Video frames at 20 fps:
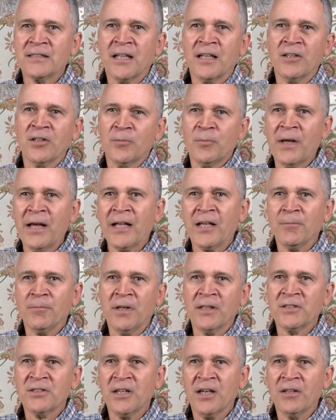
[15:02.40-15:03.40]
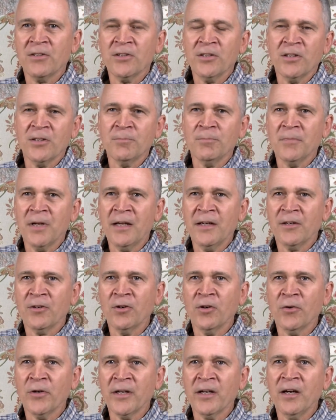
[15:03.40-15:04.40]
I look back at my childhood and,
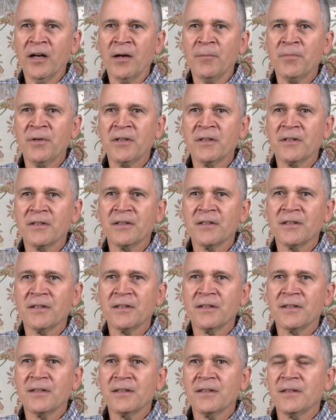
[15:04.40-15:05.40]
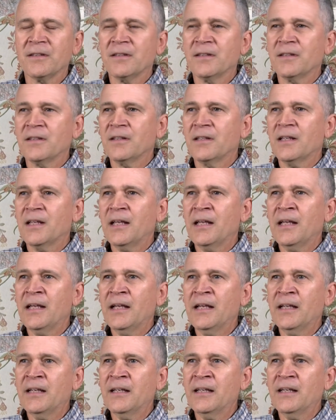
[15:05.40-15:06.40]
growing up.
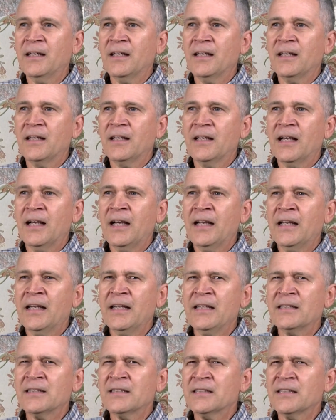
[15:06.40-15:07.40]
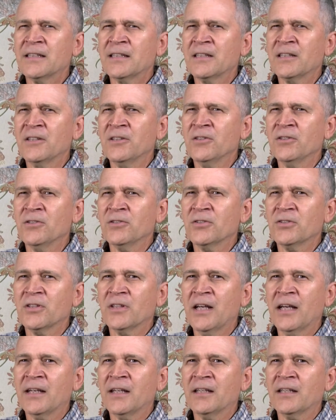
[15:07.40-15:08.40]
And I'd hate to see it lose
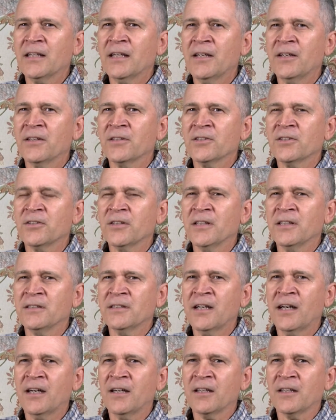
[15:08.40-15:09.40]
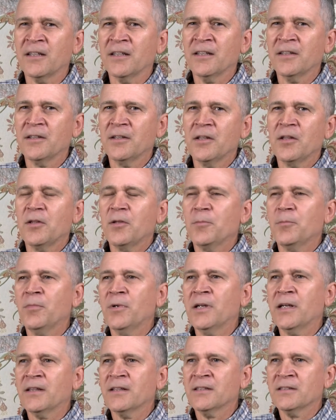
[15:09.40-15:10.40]
that character entirely.
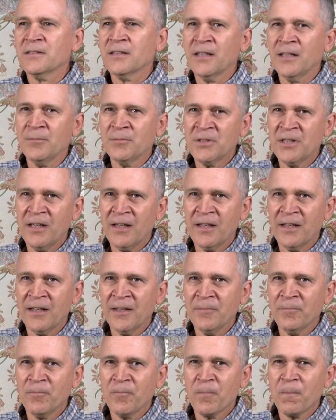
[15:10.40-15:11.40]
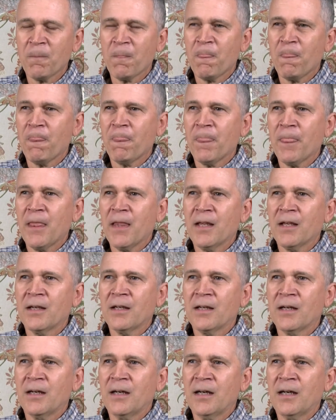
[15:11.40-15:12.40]
But at the same time,
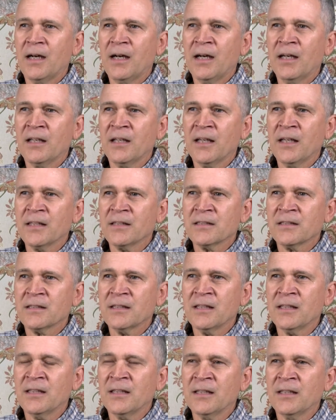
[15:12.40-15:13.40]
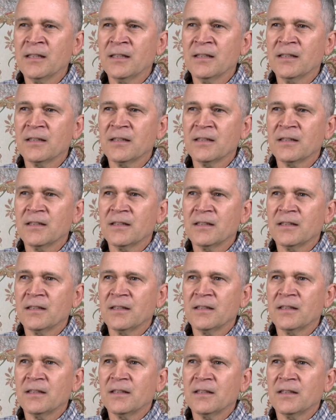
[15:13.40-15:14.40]
I like seeing
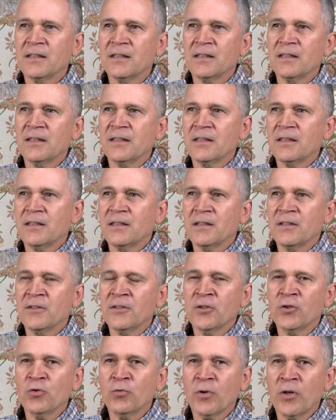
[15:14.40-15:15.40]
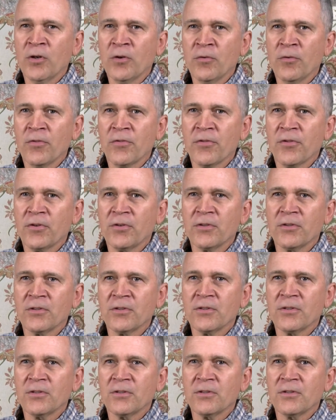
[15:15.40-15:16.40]
the growth
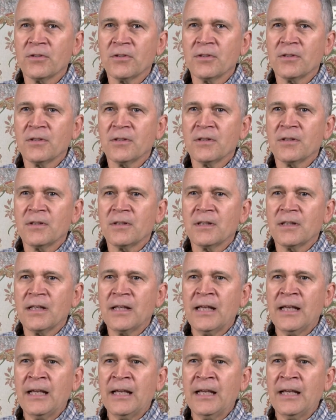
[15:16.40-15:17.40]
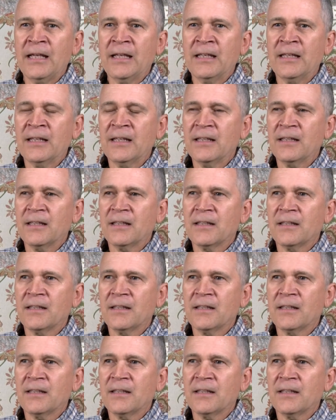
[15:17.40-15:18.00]
and